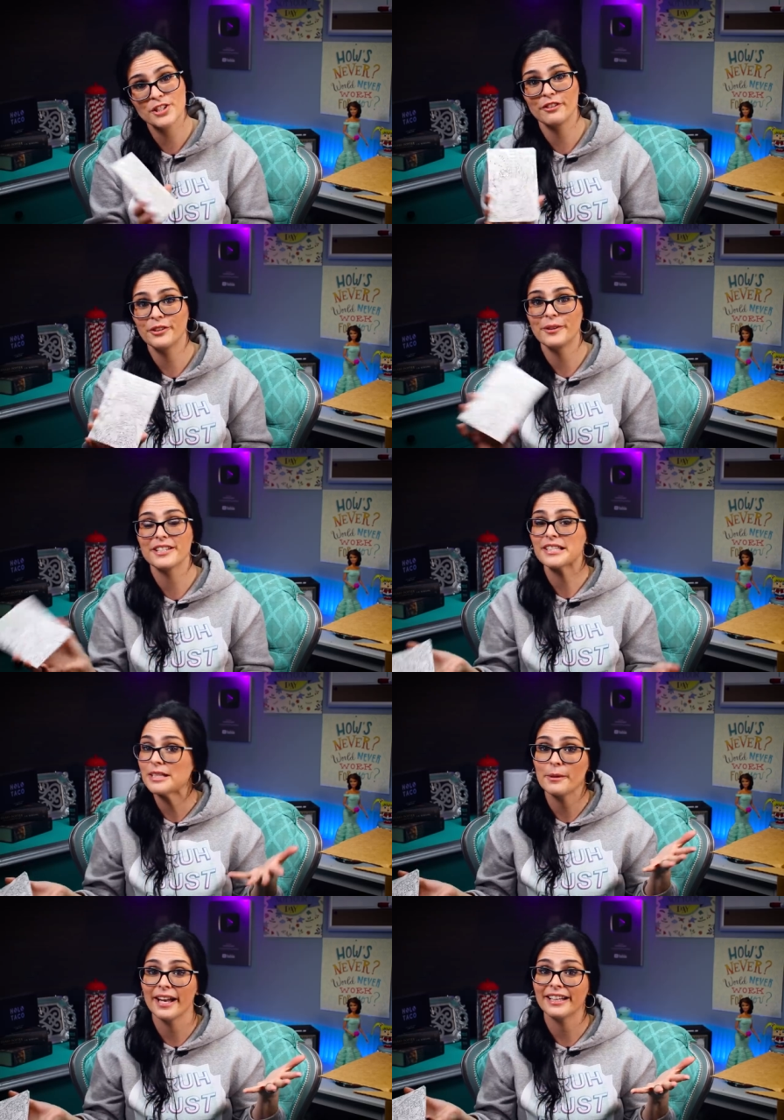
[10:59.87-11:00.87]
So if you wanna
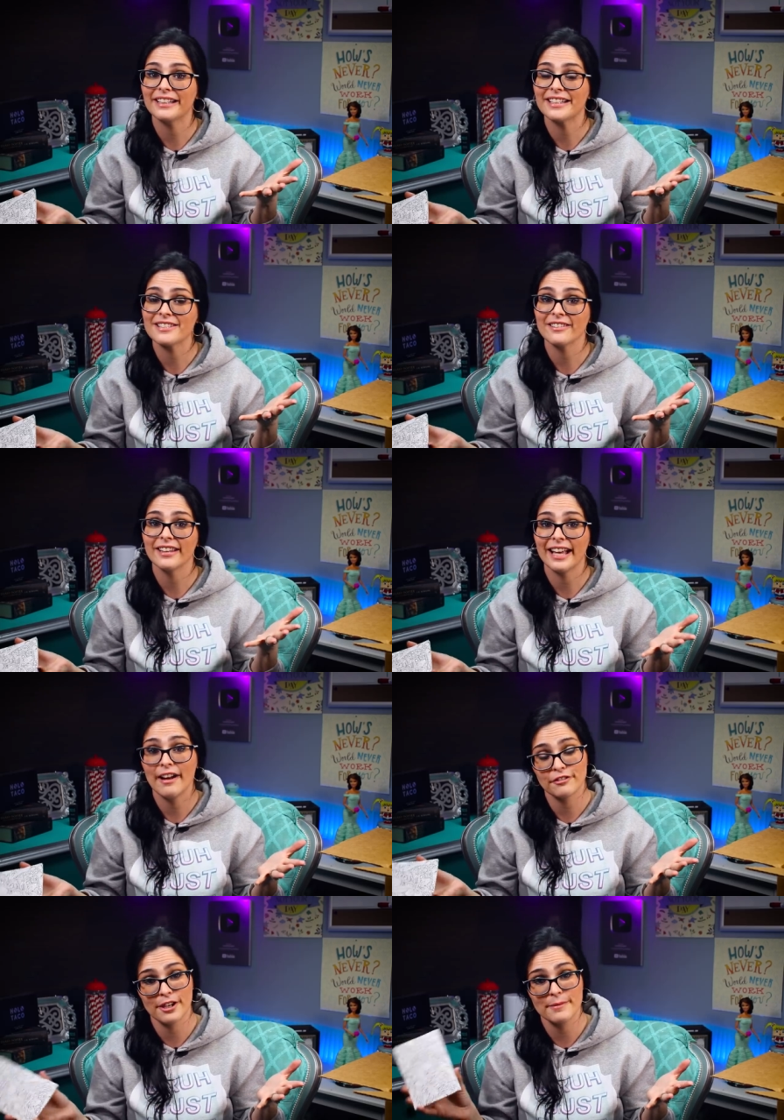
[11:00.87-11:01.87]
see what any of these look like
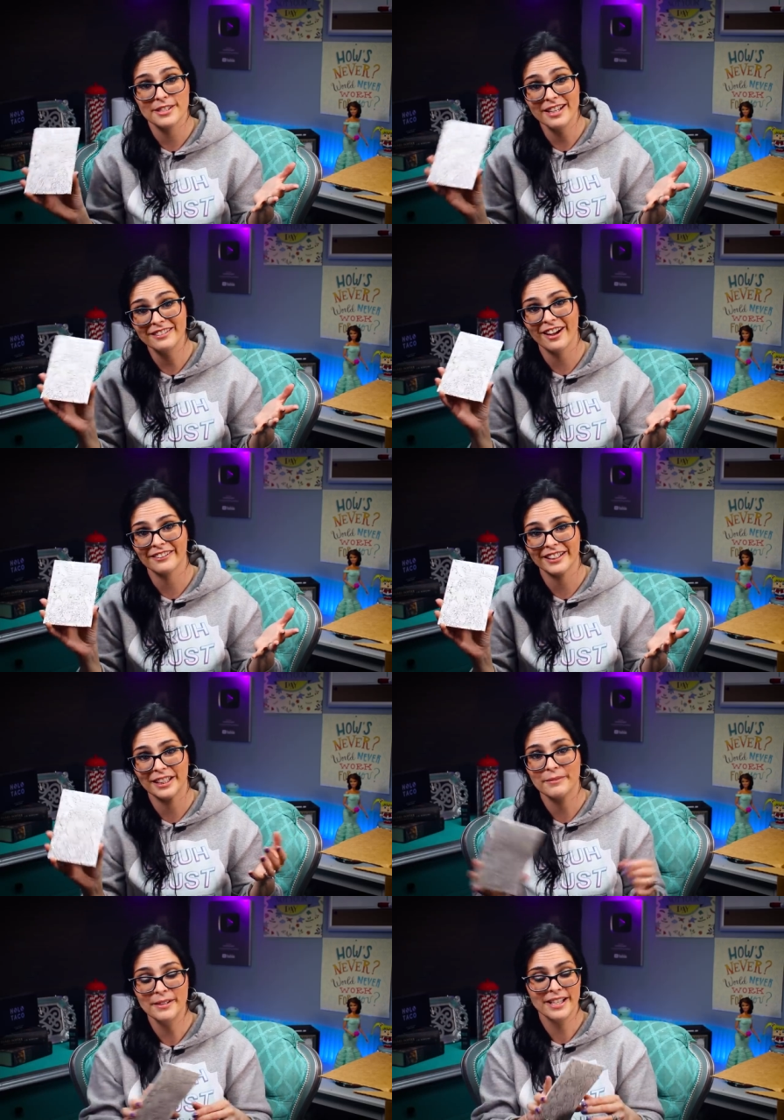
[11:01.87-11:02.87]
after I'm done
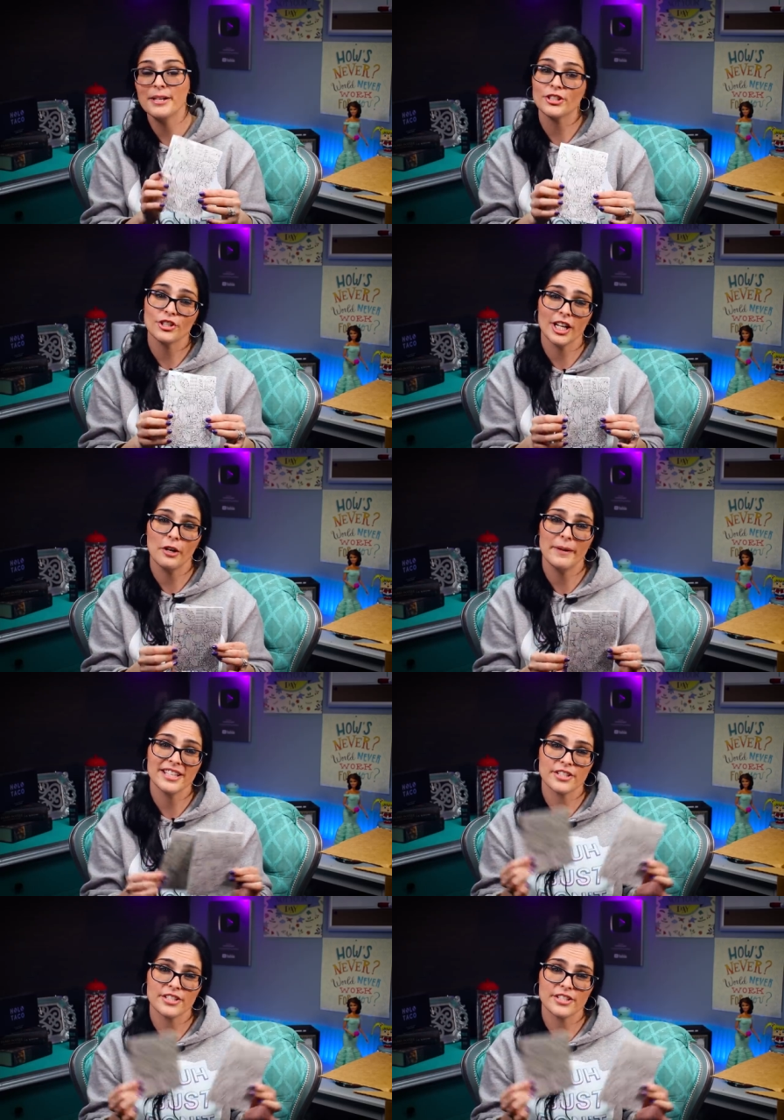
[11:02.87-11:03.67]
coloring them, make sure you check out my